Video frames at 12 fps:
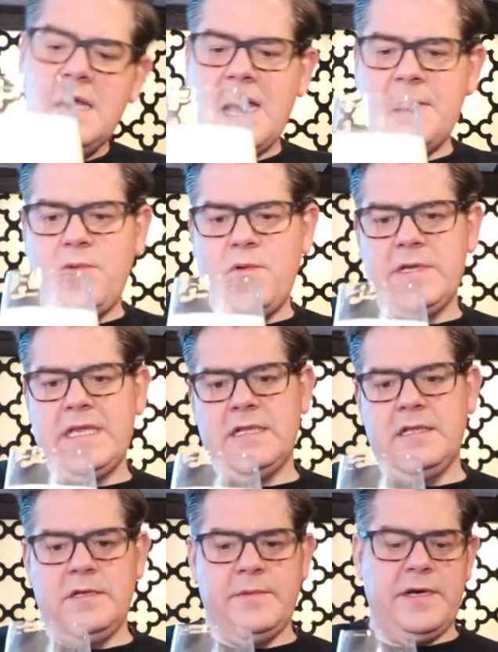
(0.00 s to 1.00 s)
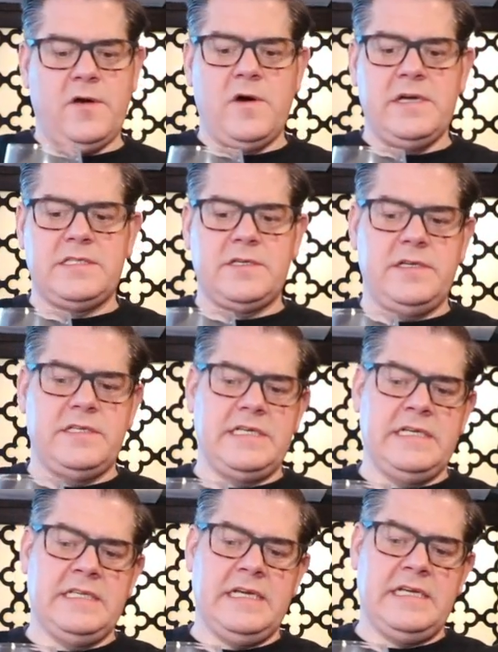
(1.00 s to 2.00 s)
I poured that a little bit hard, so you're
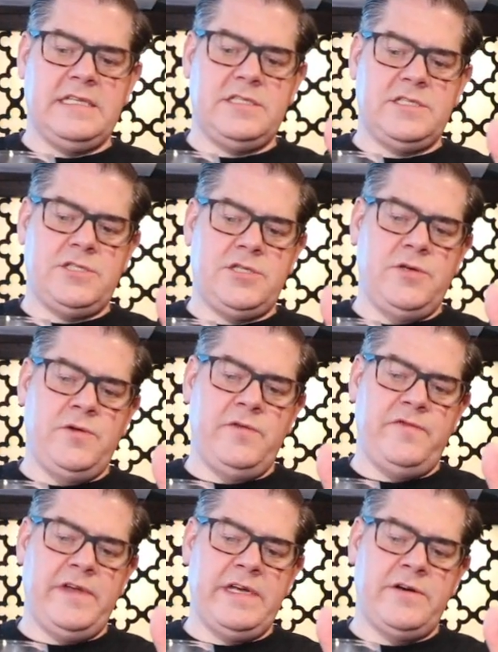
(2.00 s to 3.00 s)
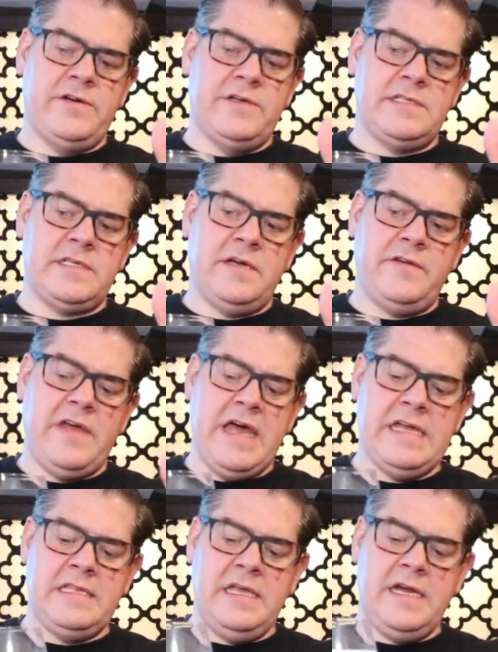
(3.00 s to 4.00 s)
seeing like two fingers of
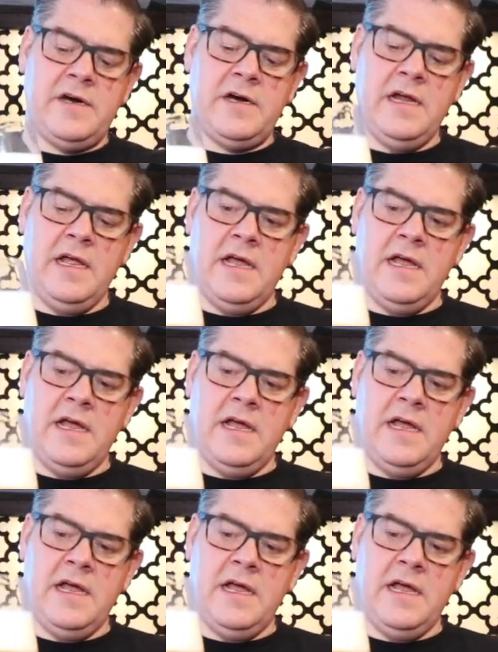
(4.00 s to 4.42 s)
head there.